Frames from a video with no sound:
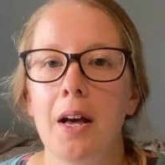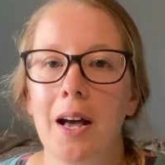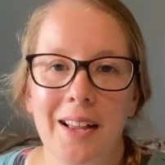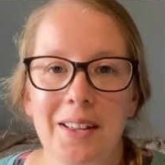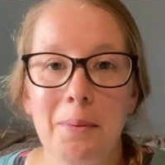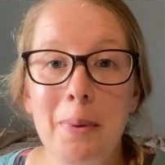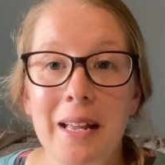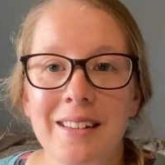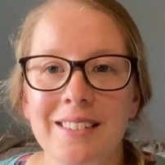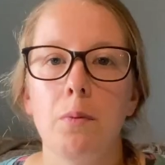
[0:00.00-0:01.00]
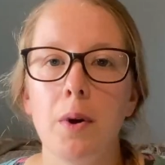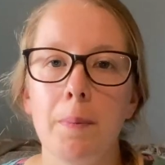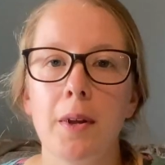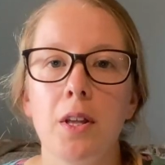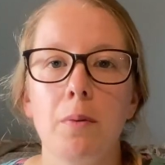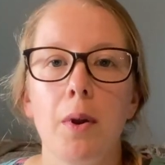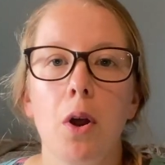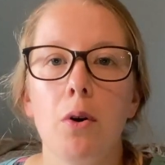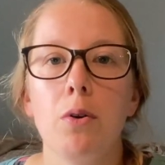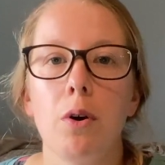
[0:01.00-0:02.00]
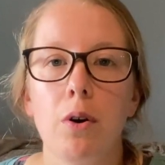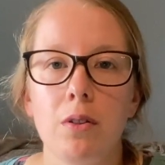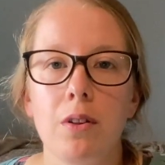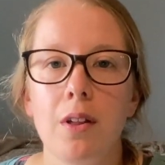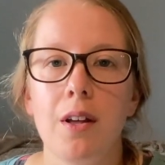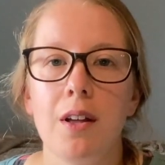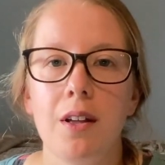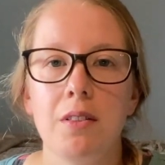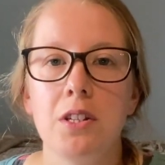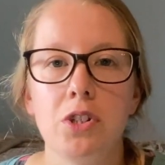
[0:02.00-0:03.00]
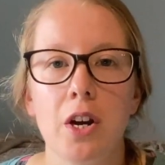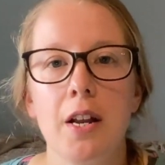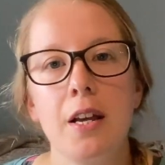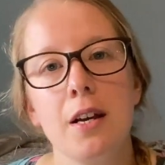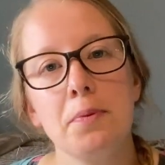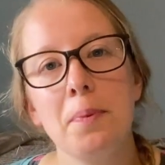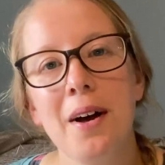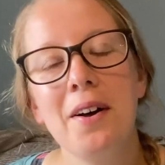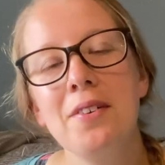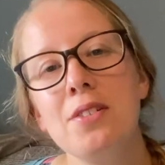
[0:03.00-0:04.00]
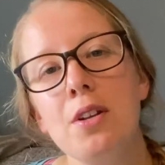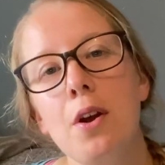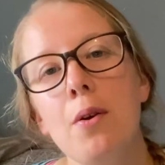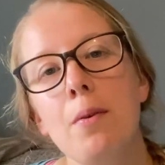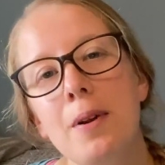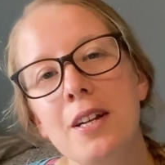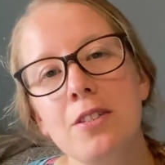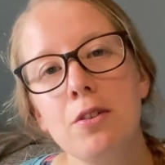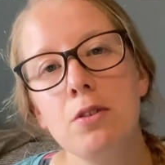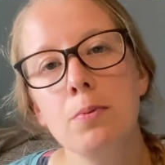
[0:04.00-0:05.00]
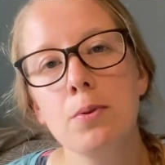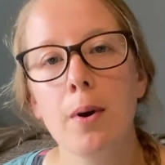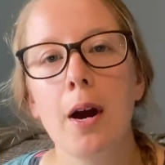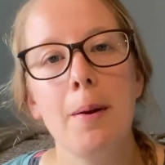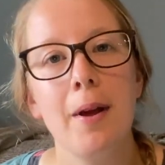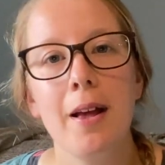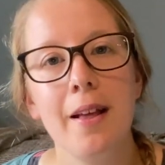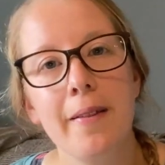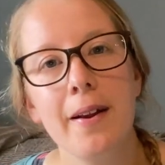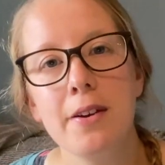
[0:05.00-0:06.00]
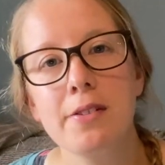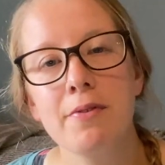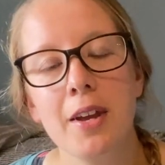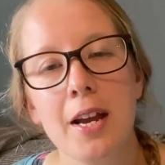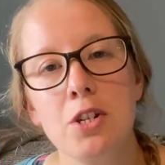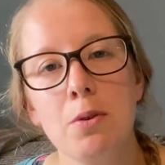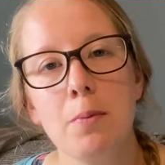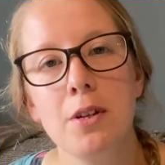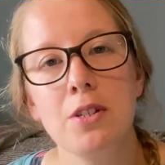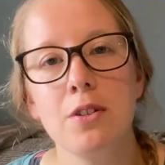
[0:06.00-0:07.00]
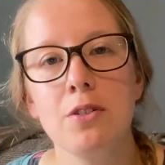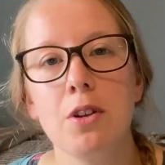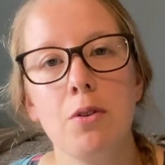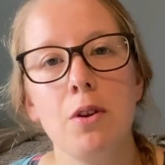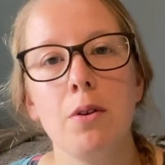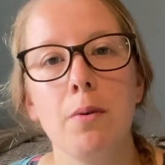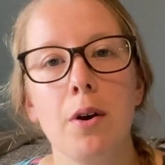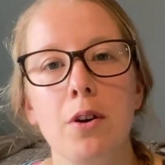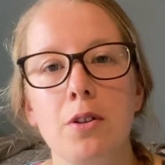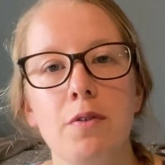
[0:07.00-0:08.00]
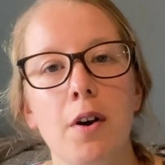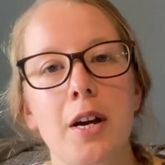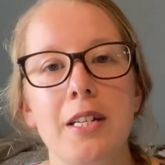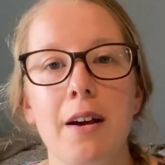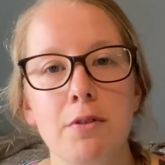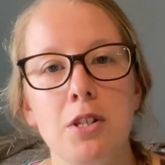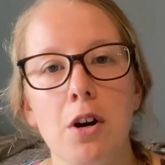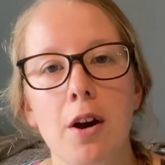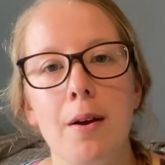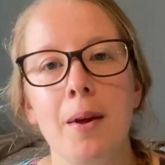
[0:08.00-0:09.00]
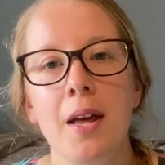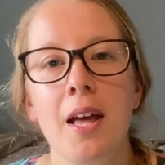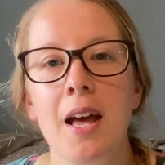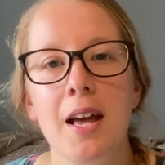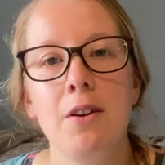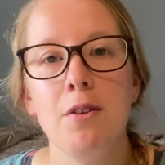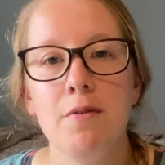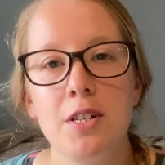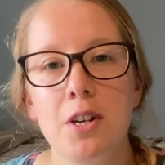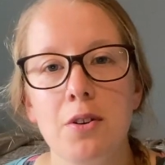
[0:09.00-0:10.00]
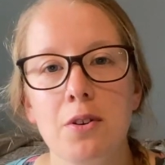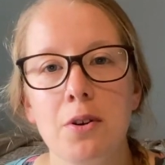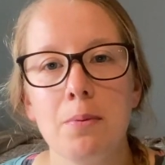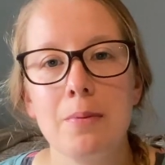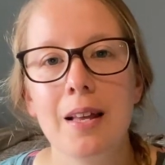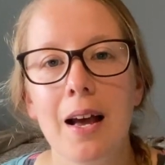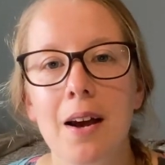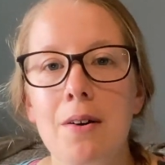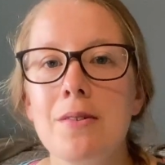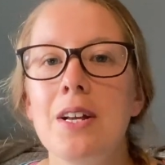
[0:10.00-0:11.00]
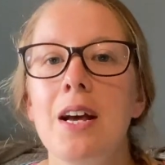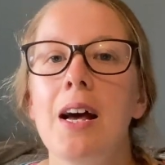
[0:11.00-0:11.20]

and compete. We're bringing you along on this journey as well, so please do subscribe, hit that notification button so that you are notified every time a new video comes out.